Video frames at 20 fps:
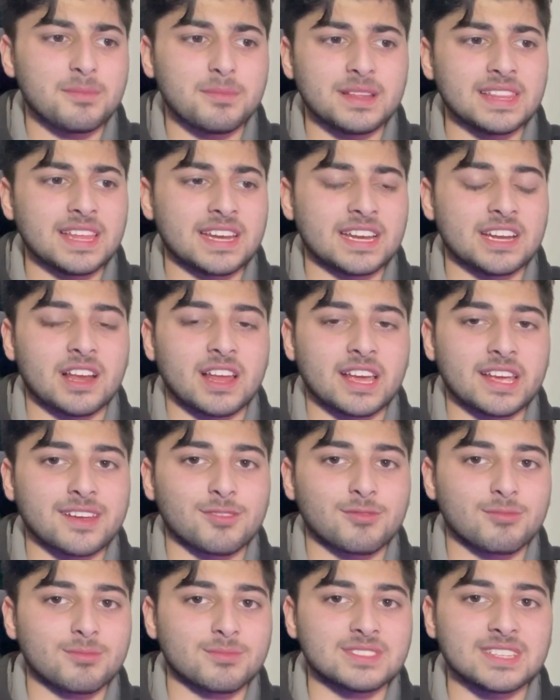but then it like
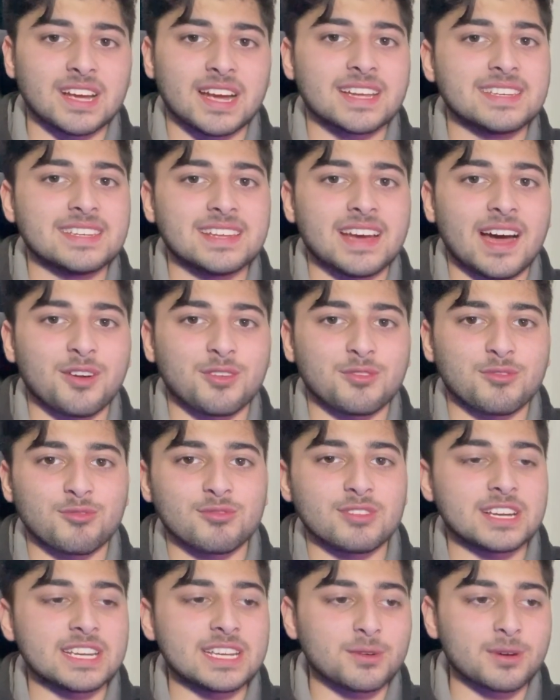died down
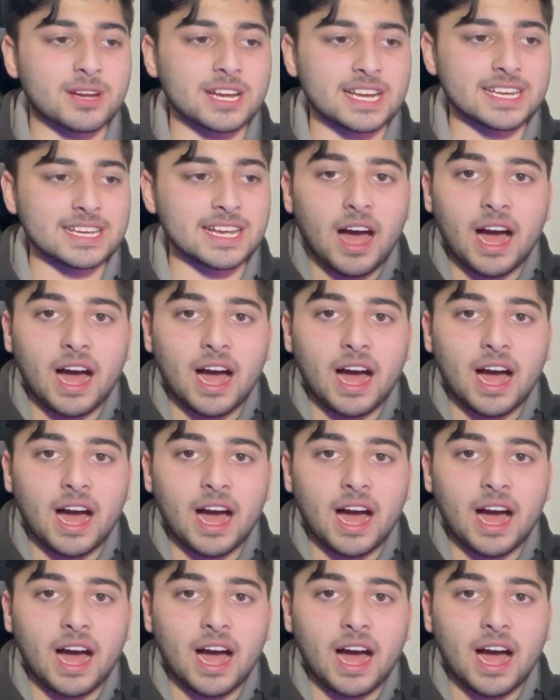really quickly.